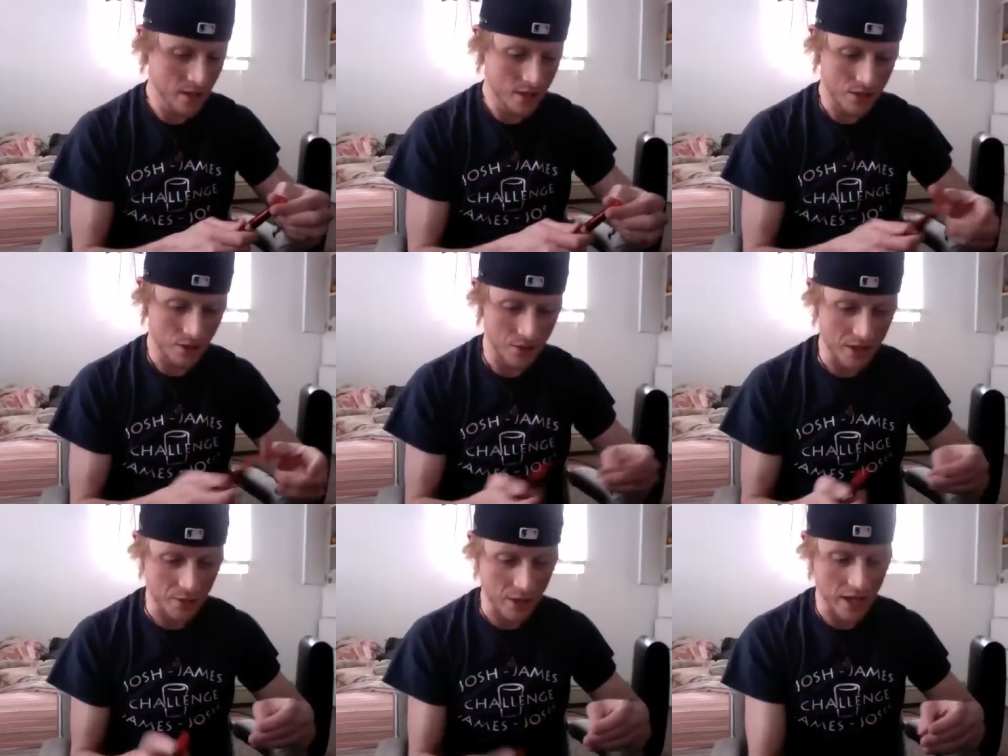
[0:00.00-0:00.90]
So
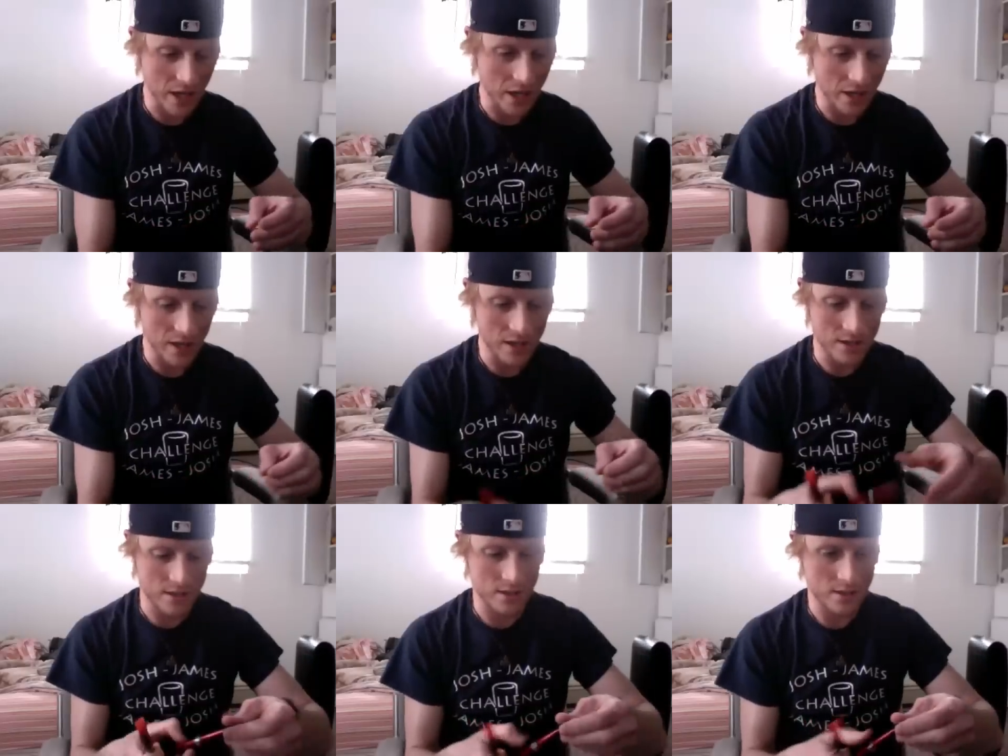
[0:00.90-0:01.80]
this right here
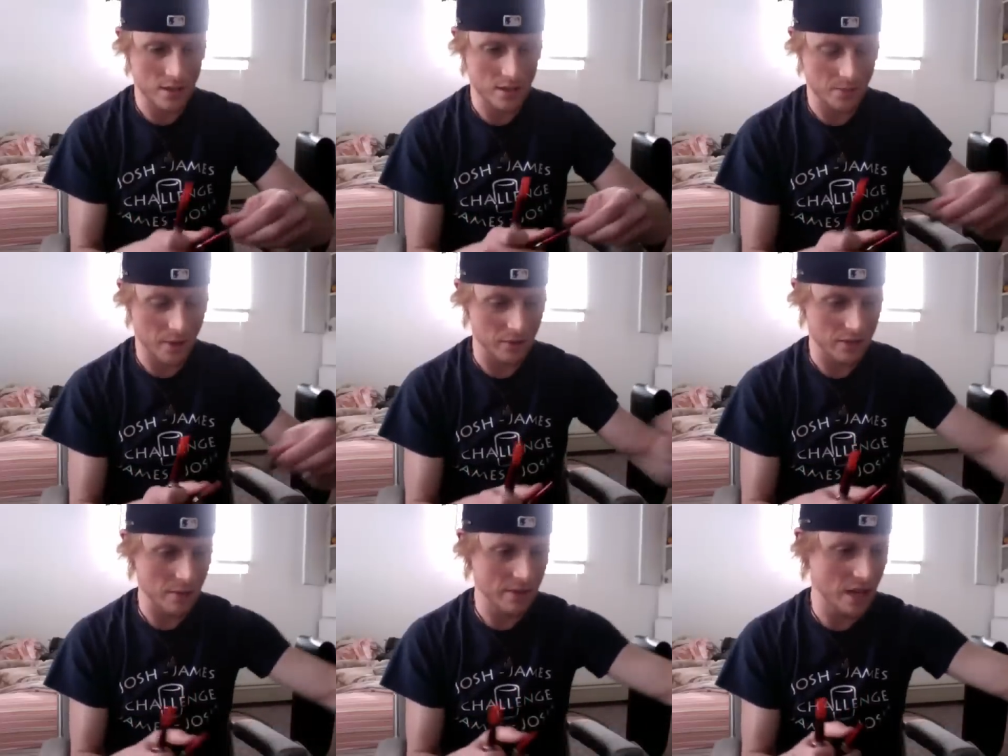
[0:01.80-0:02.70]
is, I should probably do a
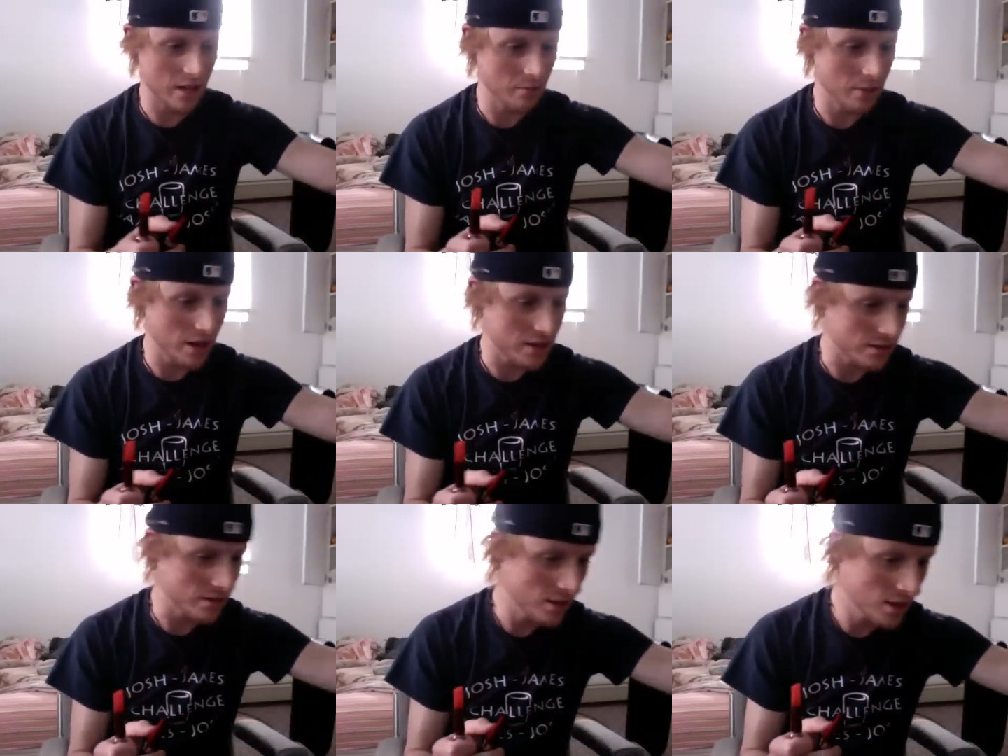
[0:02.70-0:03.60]
side-by-side comparison.